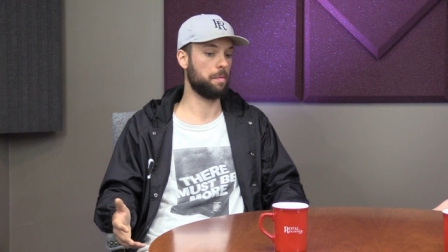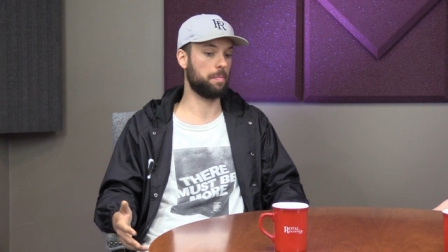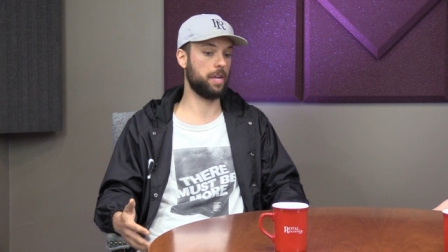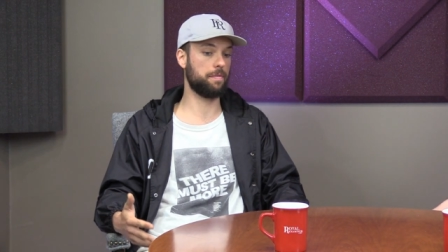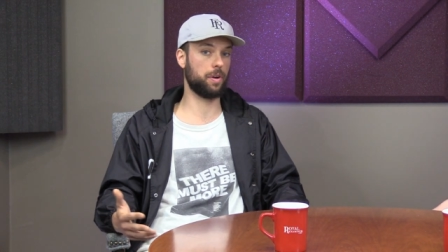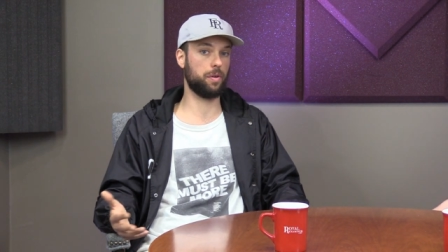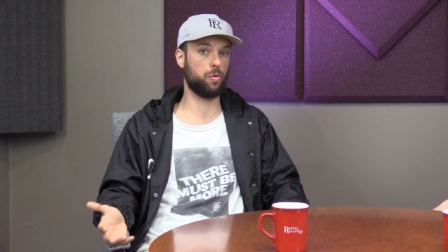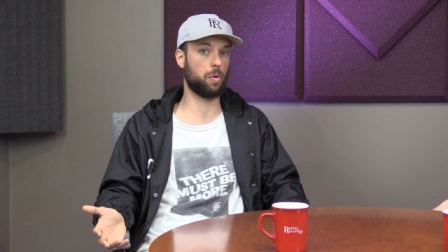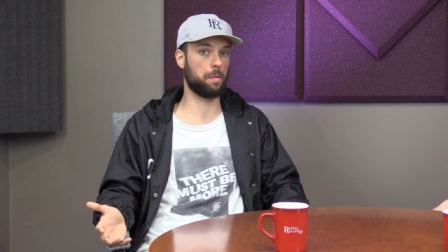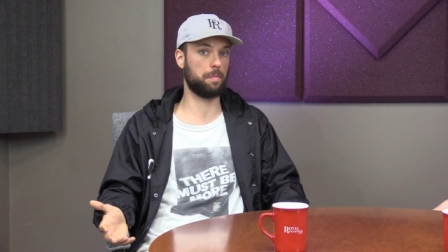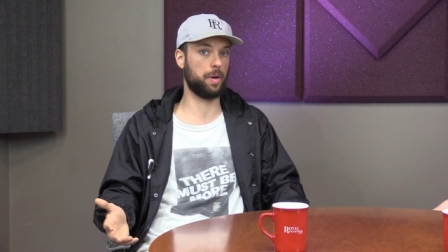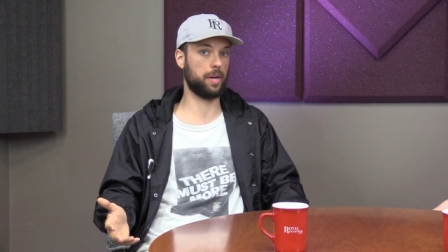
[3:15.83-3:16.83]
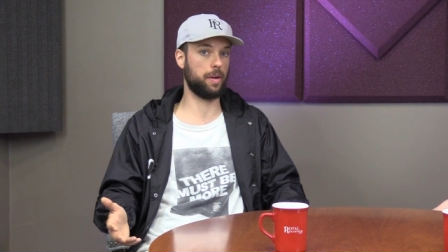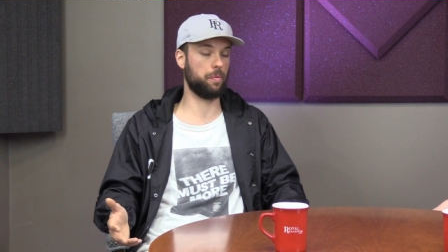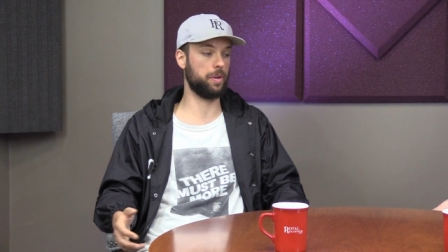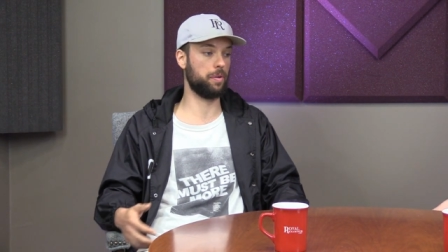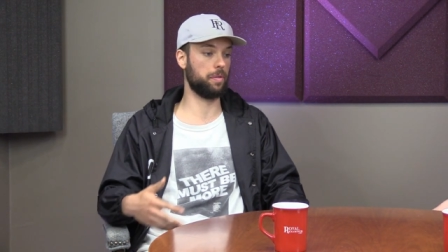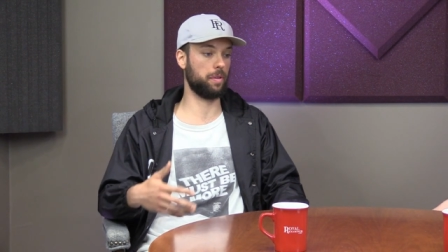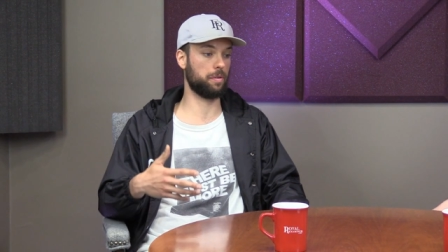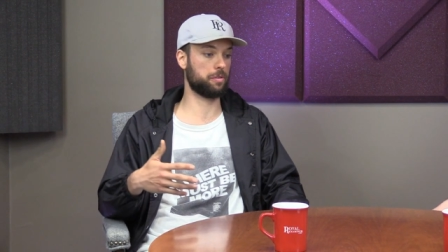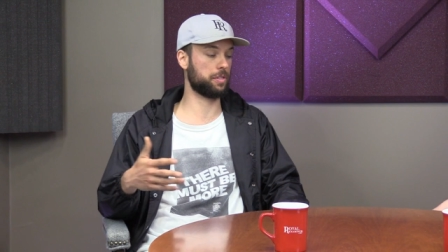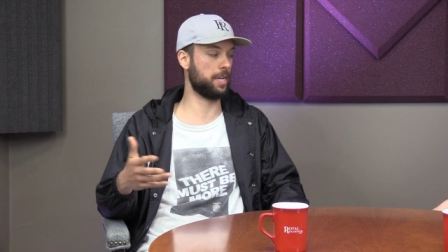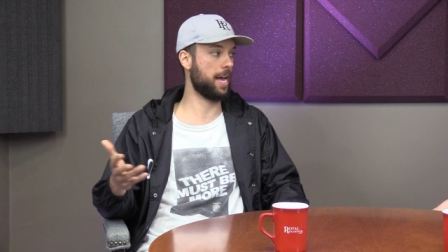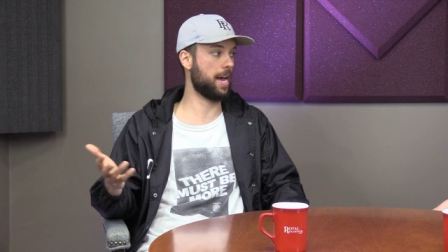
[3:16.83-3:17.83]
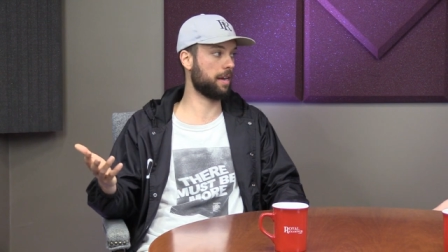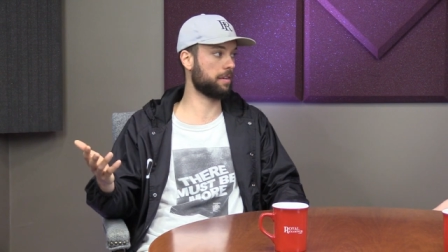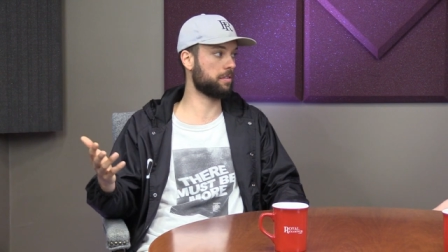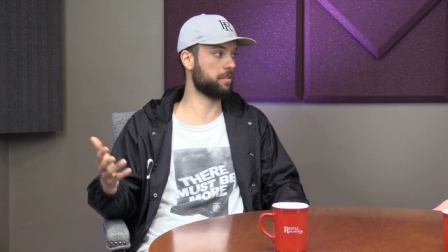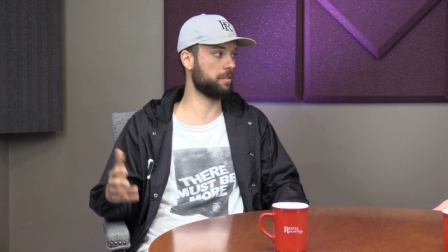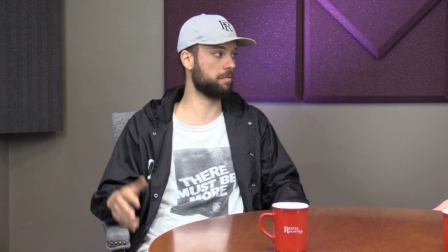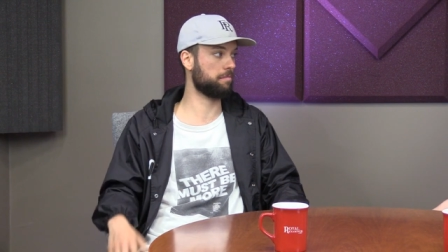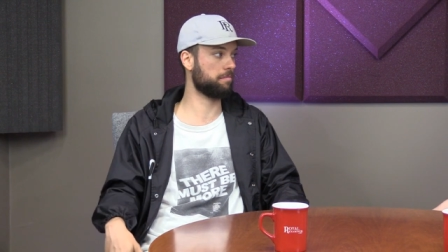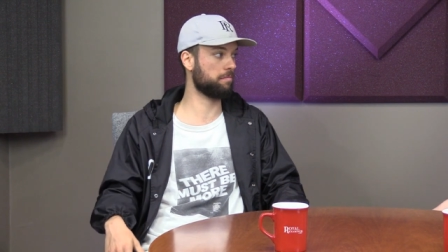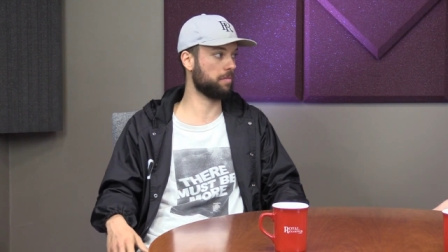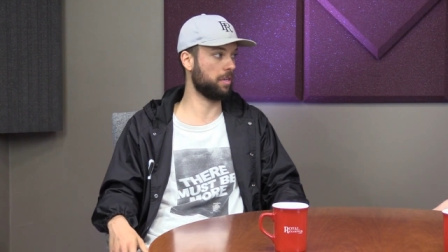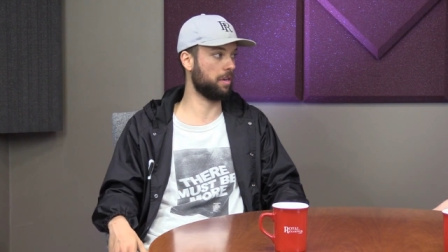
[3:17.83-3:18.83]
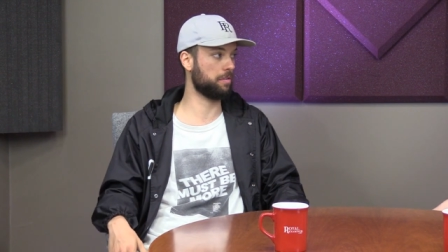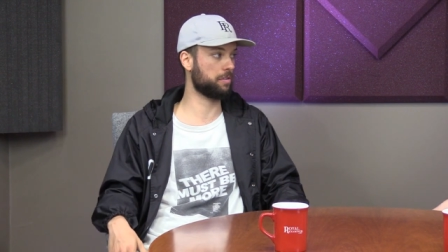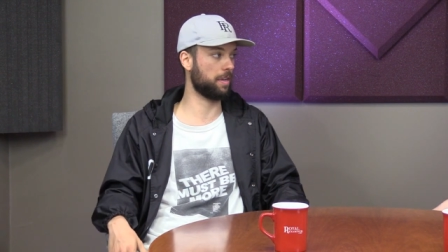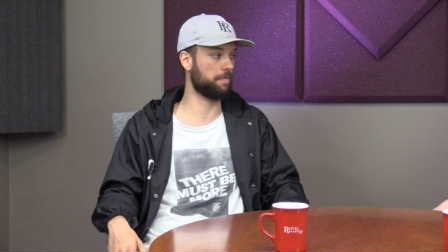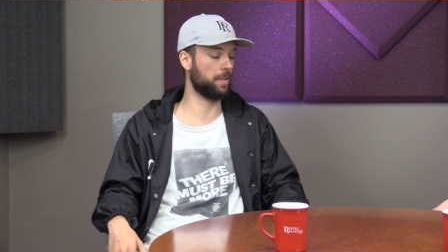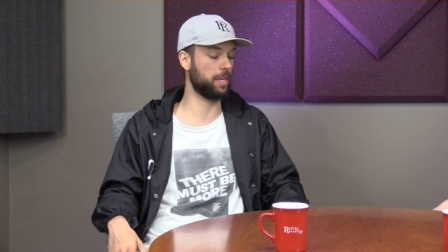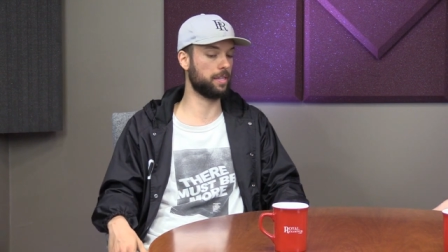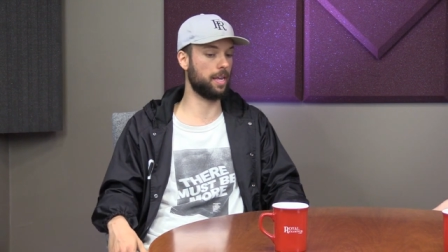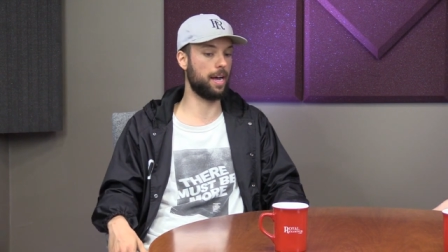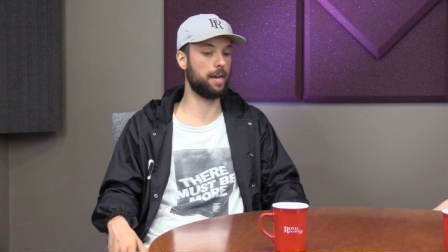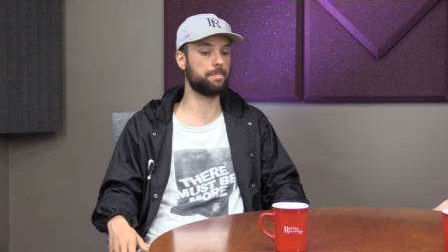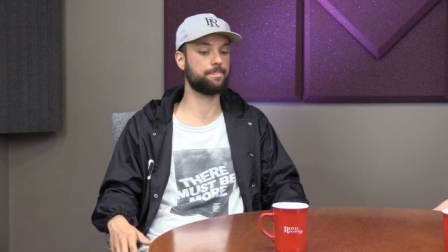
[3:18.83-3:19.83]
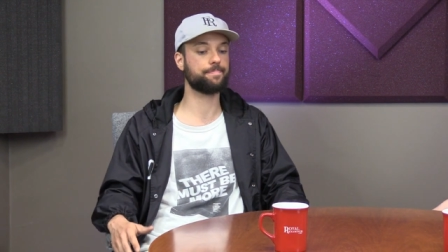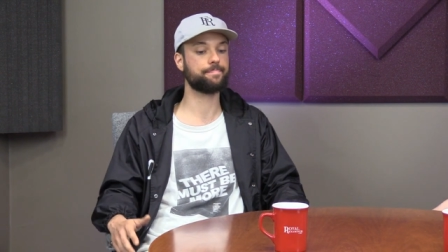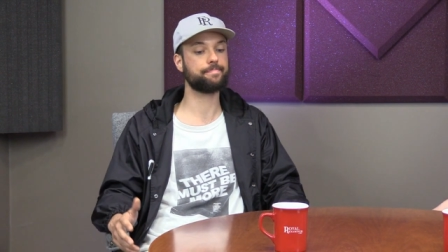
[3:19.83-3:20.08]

But even a normal Monday, we do little snacks and you know stuff like that.